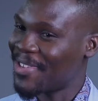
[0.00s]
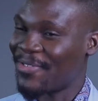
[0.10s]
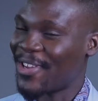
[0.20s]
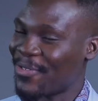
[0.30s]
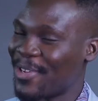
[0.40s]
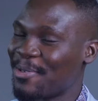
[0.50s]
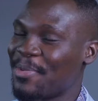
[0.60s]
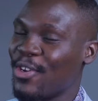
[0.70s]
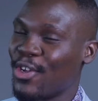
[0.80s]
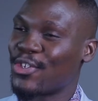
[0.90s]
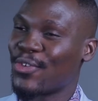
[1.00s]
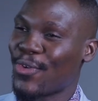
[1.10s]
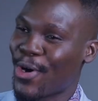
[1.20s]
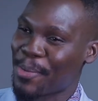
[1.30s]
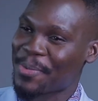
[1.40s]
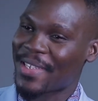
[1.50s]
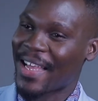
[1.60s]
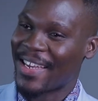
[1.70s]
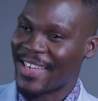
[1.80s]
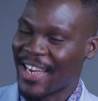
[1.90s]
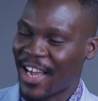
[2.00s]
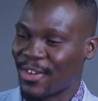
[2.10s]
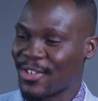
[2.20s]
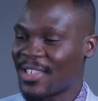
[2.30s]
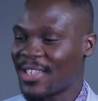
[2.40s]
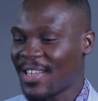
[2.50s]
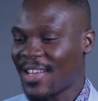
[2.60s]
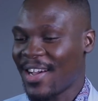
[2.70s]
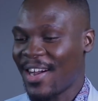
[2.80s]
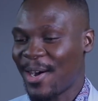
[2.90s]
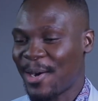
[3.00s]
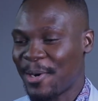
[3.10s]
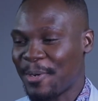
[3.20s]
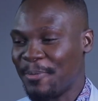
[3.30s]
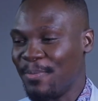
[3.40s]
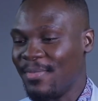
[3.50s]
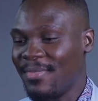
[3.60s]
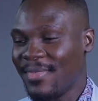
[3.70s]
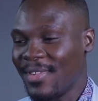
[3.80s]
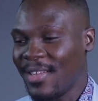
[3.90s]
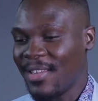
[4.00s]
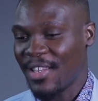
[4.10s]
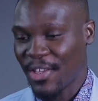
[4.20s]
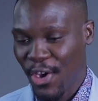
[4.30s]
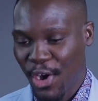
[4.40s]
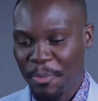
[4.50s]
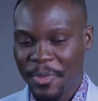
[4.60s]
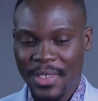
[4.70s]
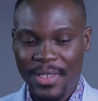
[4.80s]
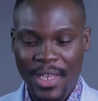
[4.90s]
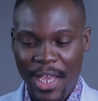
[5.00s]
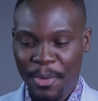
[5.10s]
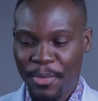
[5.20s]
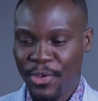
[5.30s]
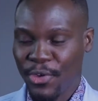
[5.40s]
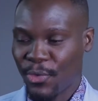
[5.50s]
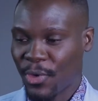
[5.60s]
there have definitely been lots of ups and downs. The ups came, you know,